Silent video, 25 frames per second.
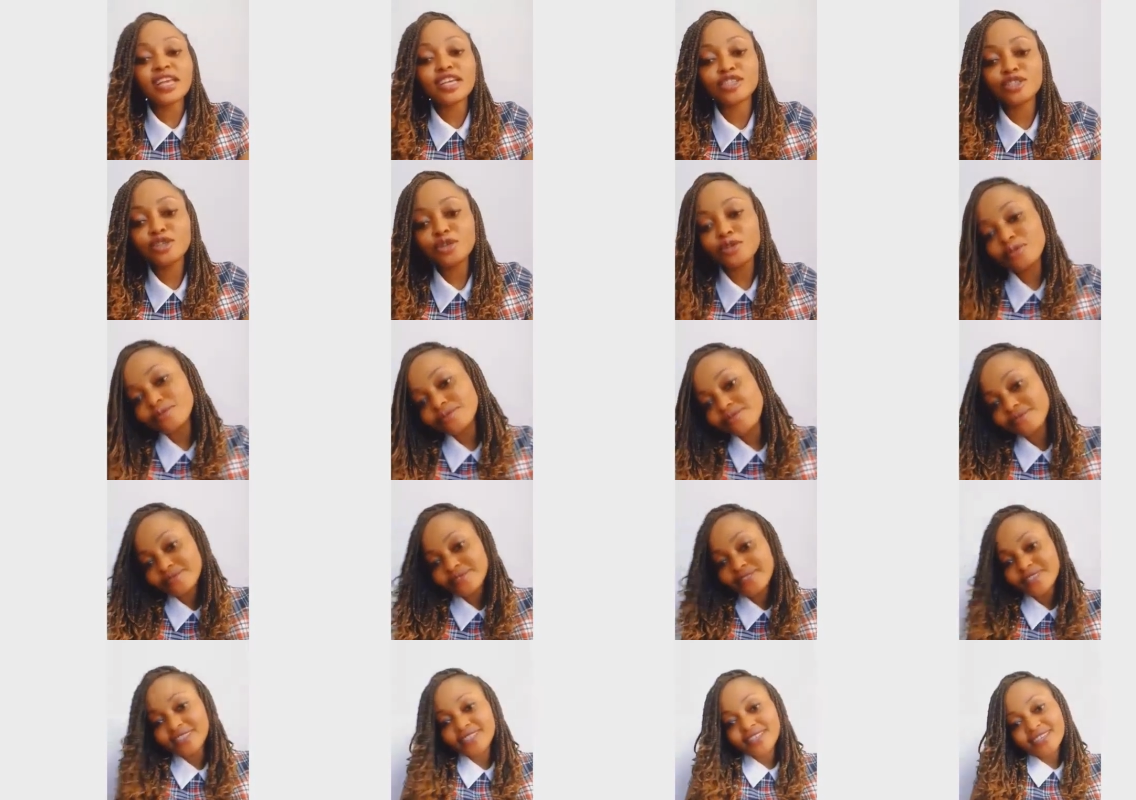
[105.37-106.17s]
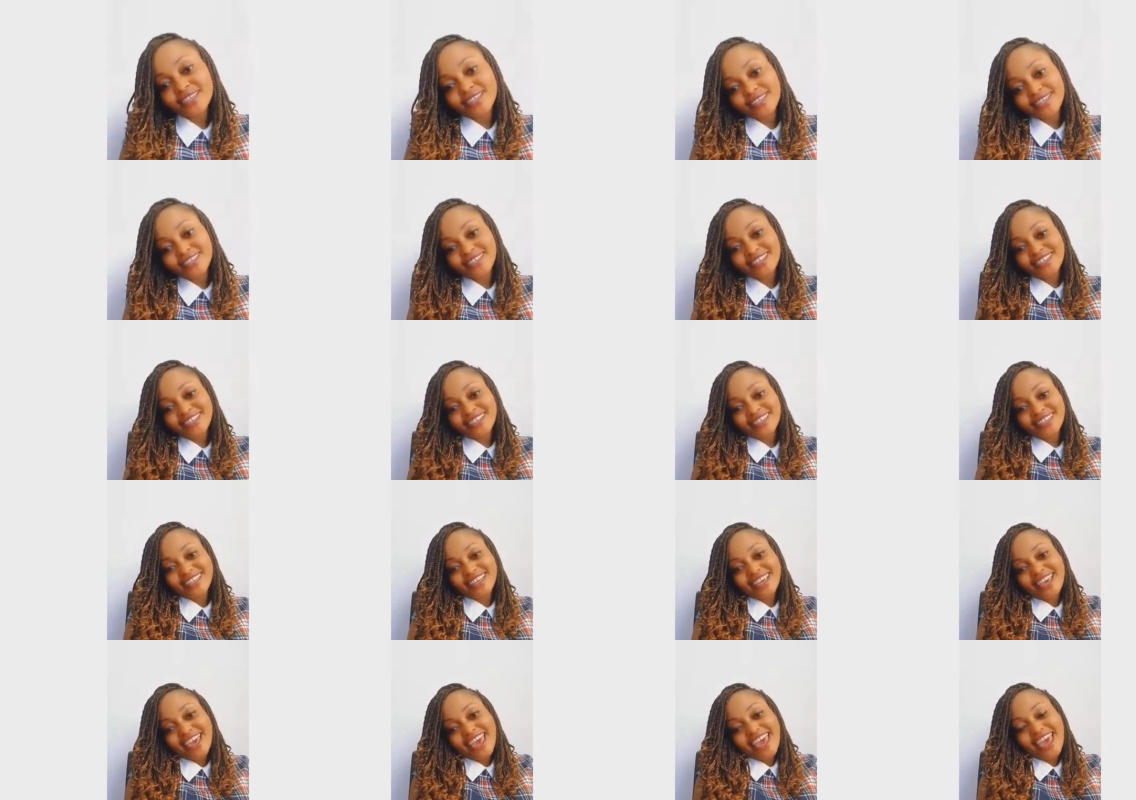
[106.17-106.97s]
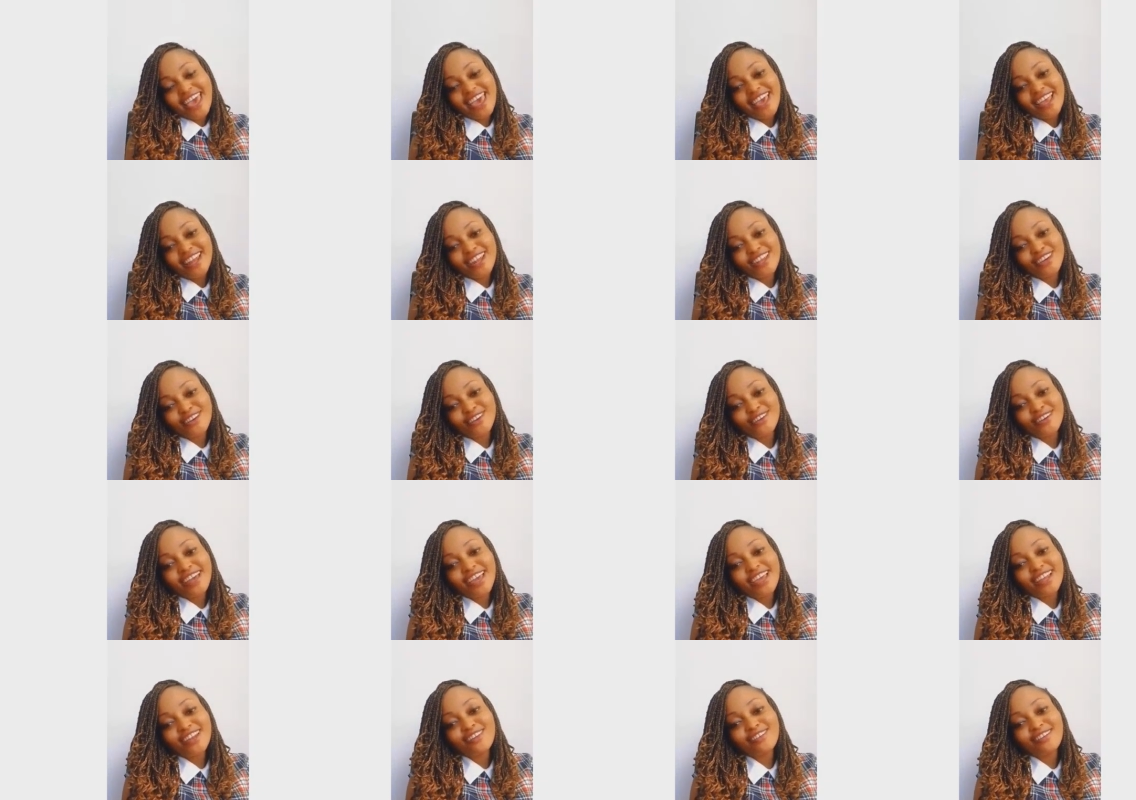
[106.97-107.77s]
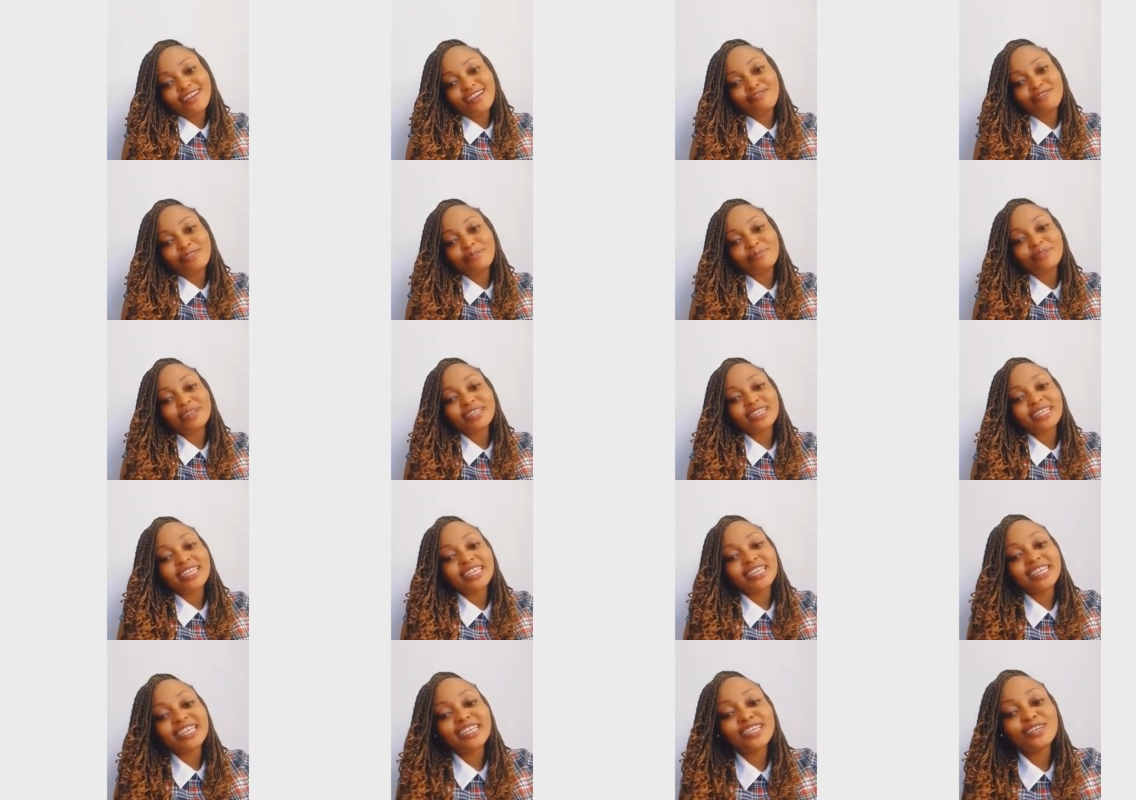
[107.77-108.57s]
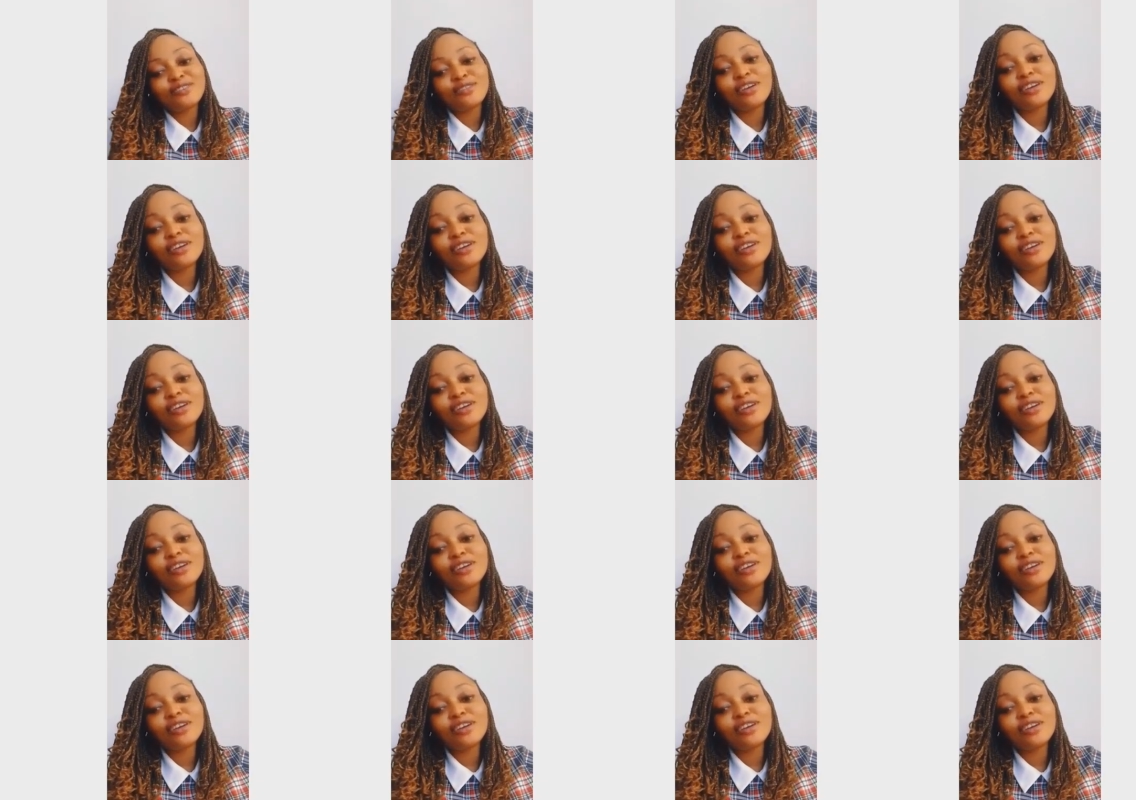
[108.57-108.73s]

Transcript: So hello everybody.